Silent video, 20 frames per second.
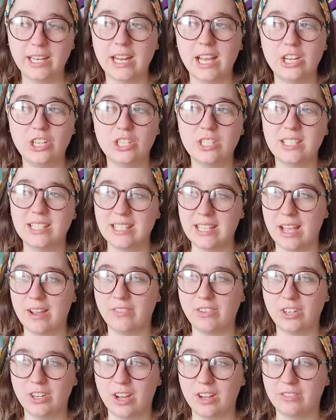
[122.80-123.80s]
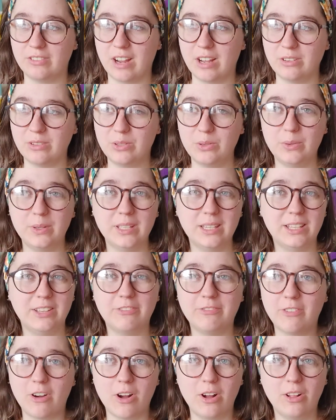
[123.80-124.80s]
and I just never got around to it.
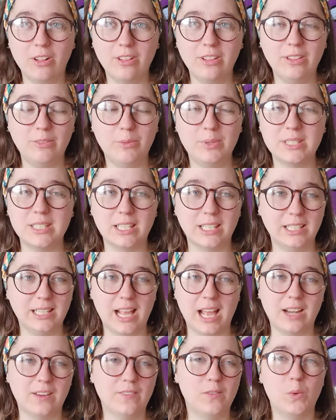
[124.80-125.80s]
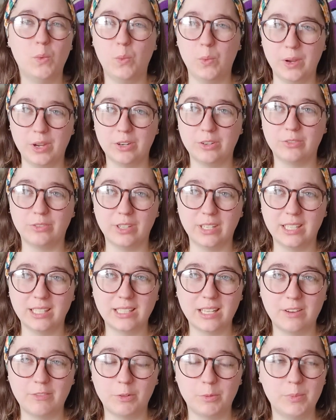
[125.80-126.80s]
The fall was a kind of a weird
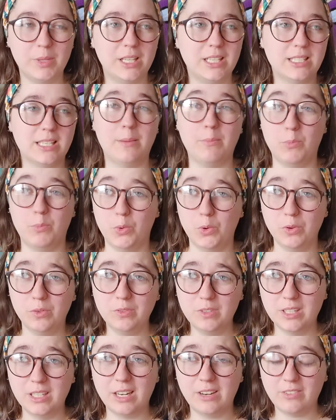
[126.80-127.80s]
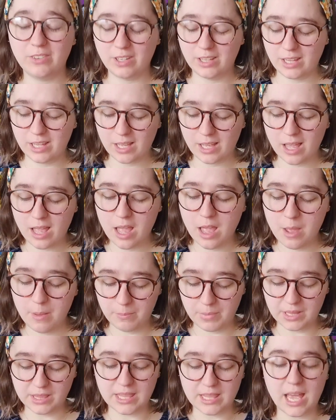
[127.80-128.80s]
reading time for me because I moved and everything,
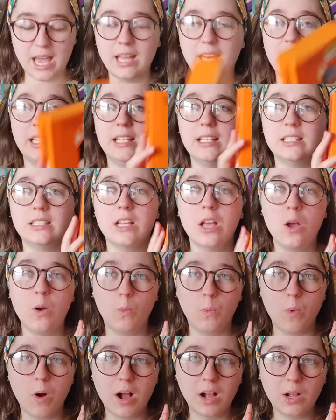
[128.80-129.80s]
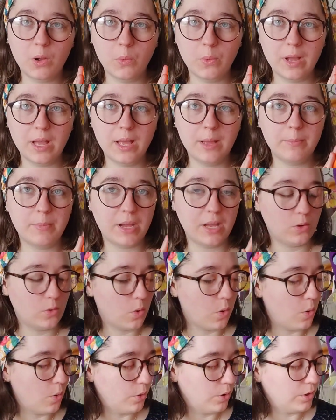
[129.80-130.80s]
but that is Walkaway by
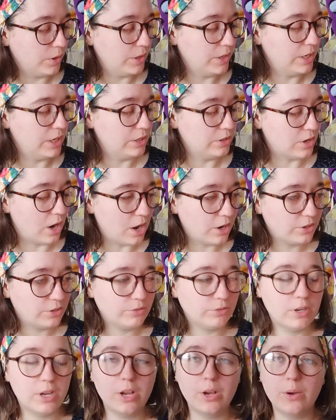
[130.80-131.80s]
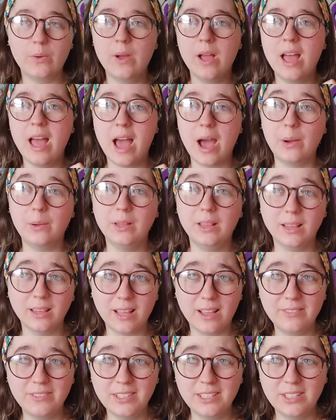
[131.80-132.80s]
Cory Doctorow. I would
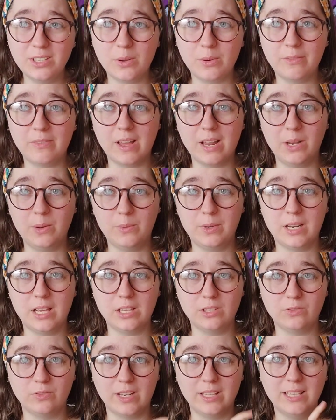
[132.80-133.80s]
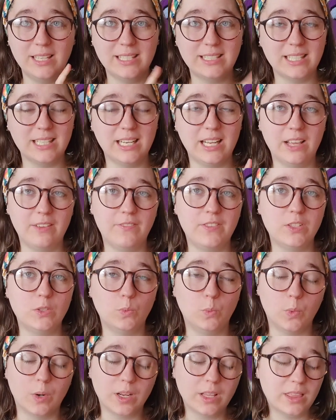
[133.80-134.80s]
love to know if anyone has read this and if
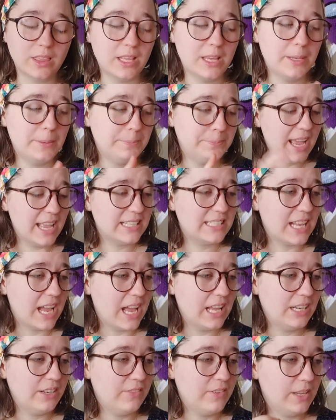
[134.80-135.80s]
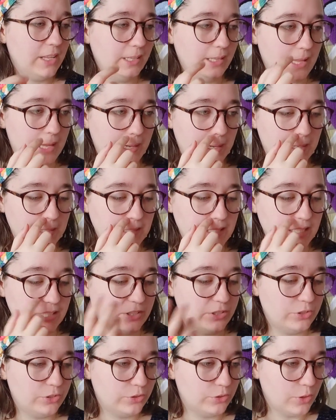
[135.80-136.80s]
it's worth it. It's kind of a like a
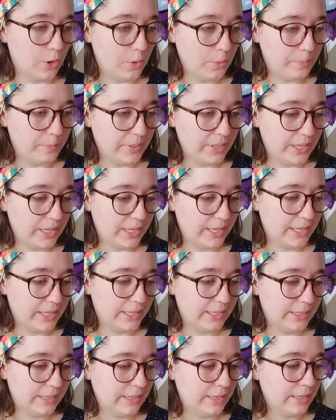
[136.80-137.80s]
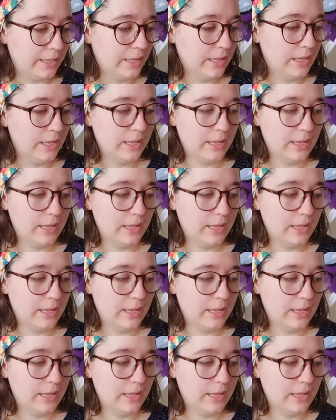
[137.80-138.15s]
dystopian